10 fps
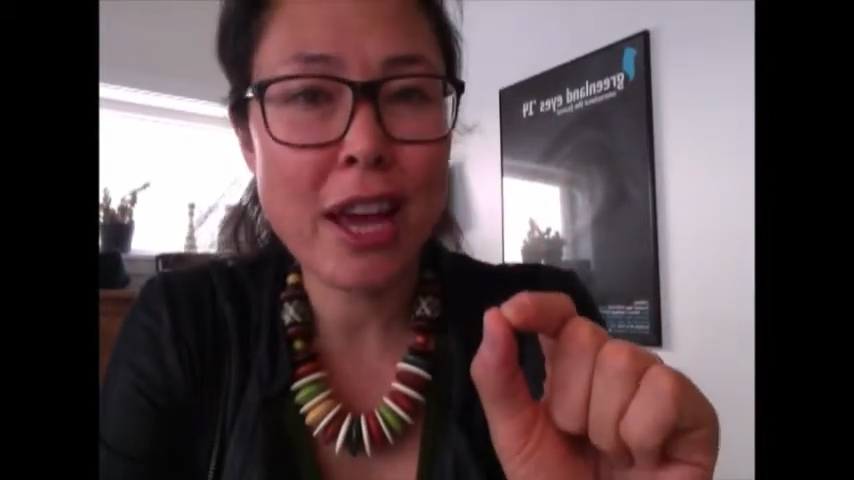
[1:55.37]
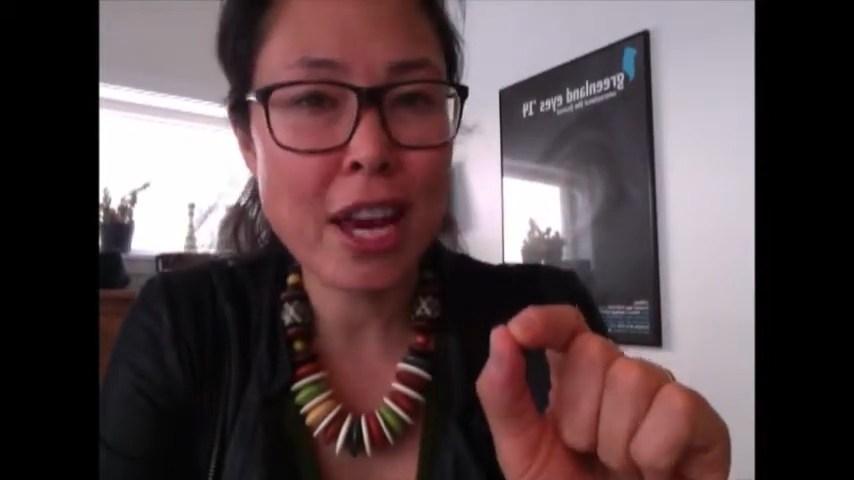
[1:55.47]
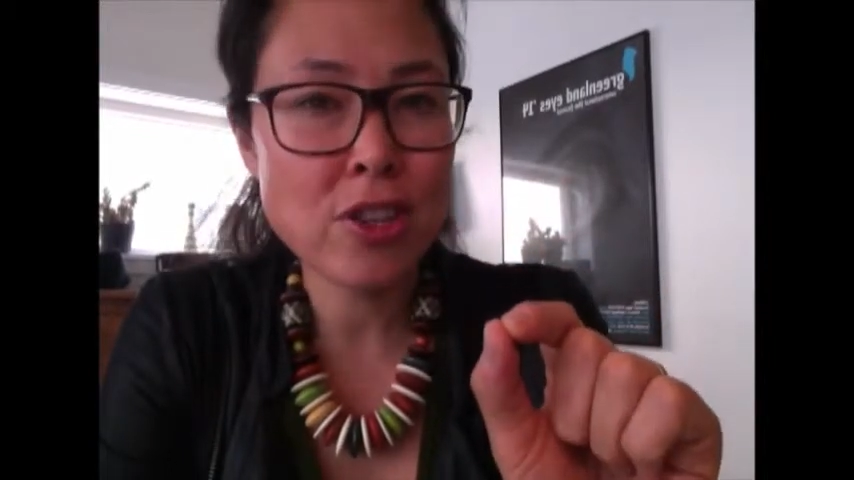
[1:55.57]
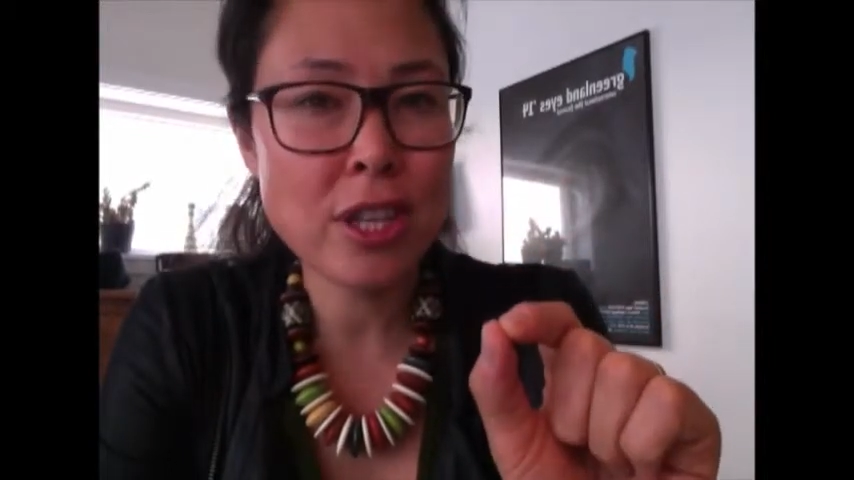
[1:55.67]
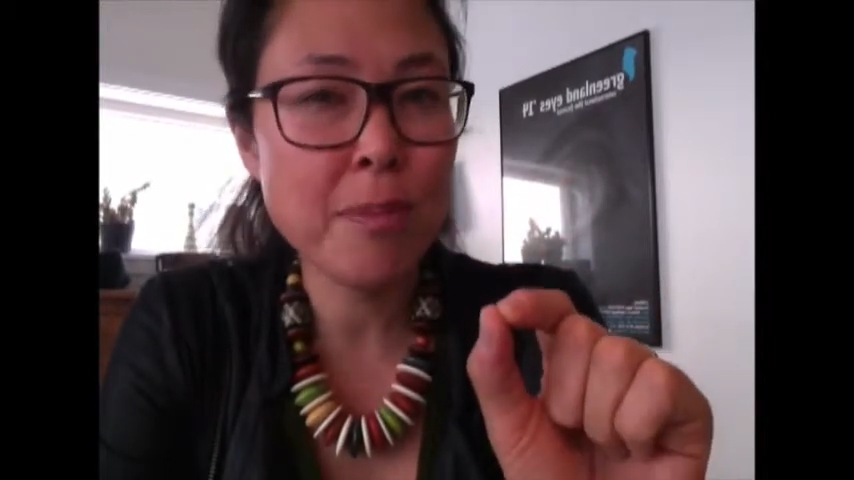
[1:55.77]

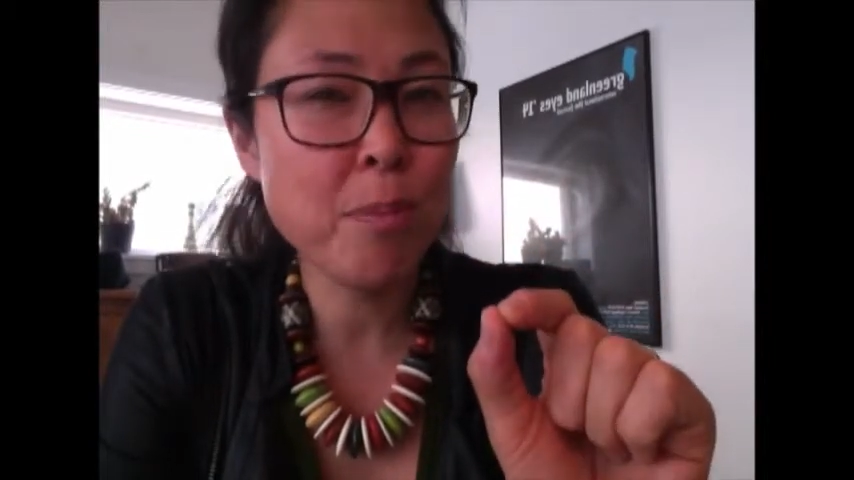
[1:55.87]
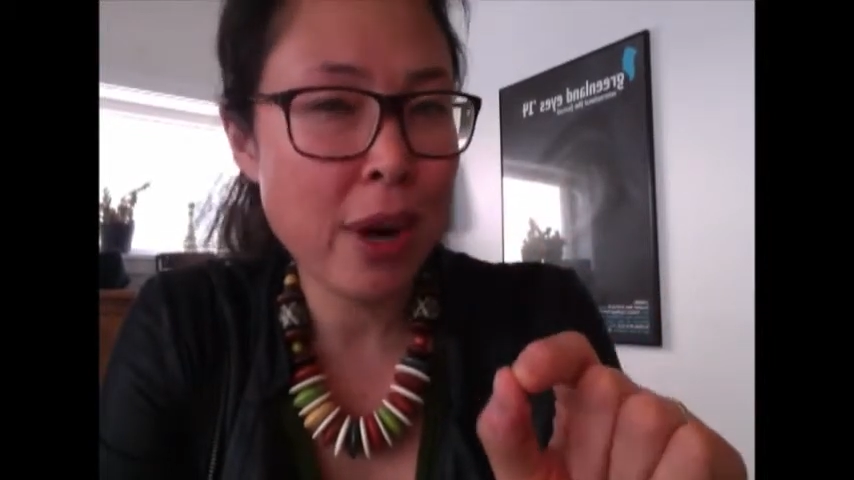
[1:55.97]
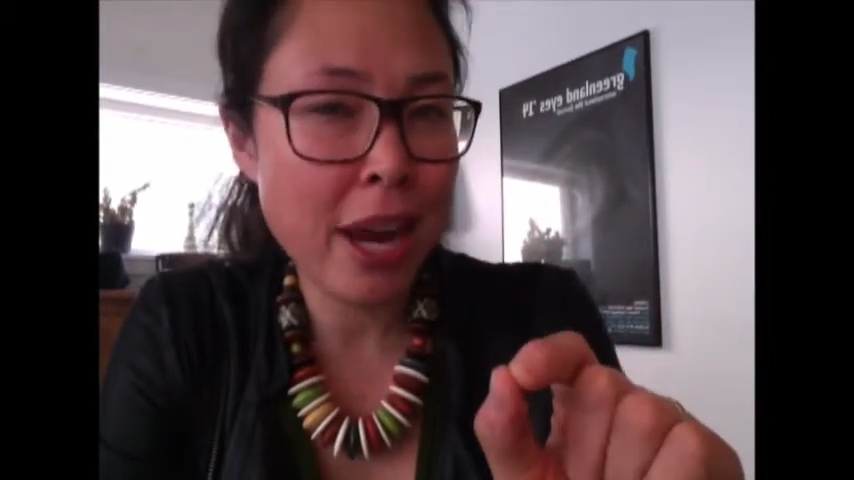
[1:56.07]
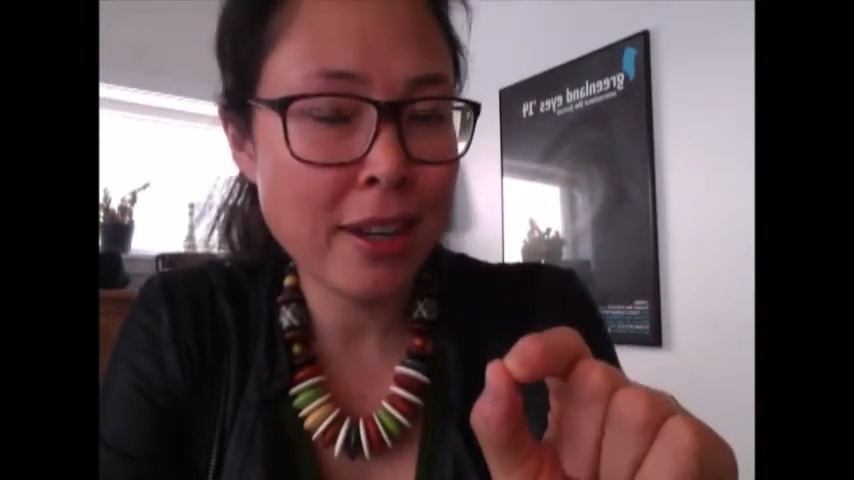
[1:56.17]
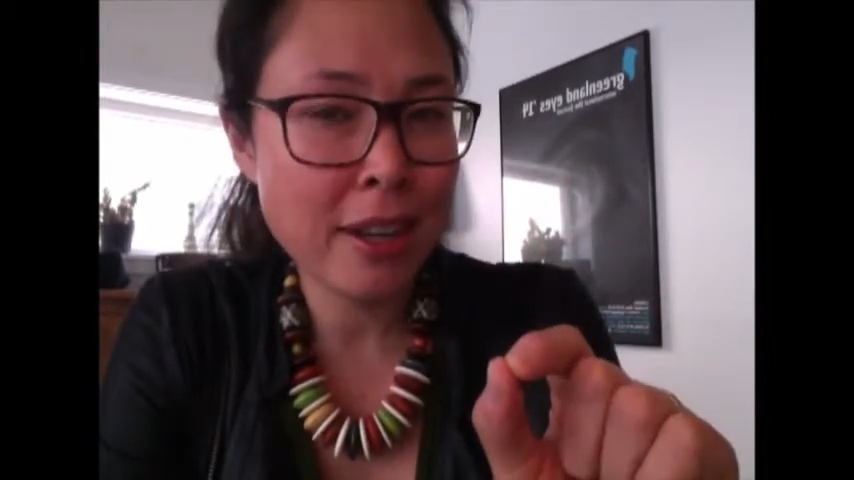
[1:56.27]
actually
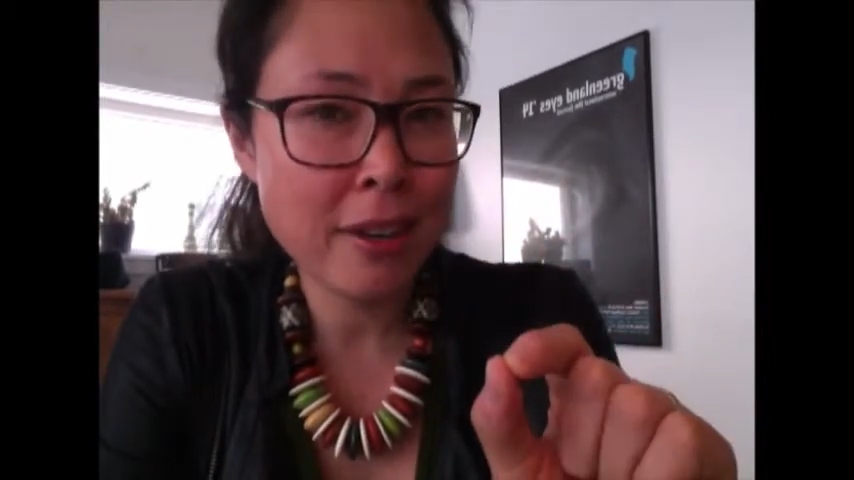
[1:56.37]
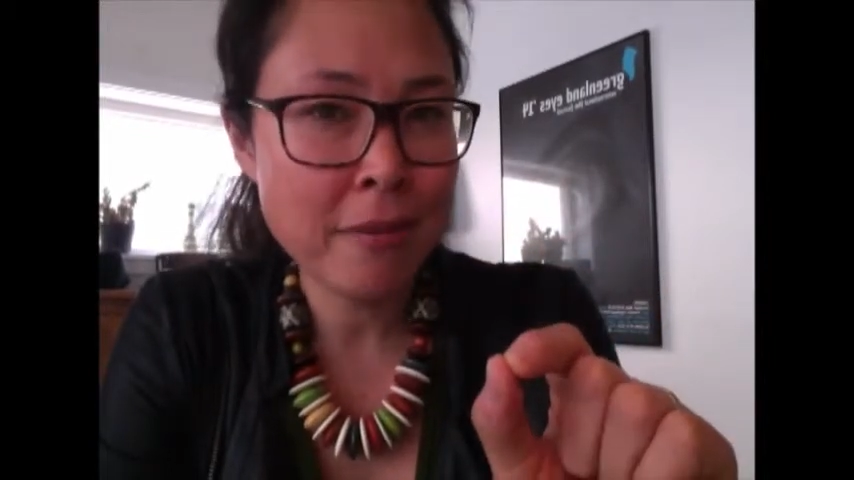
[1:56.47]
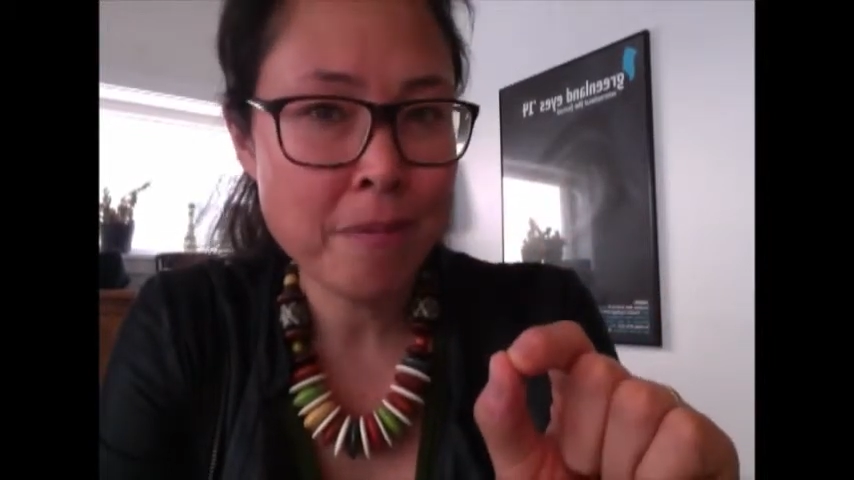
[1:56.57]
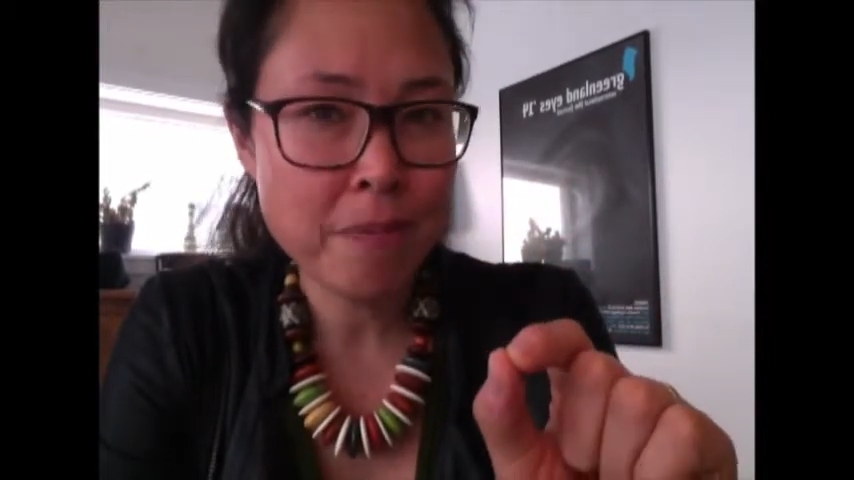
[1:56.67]
branding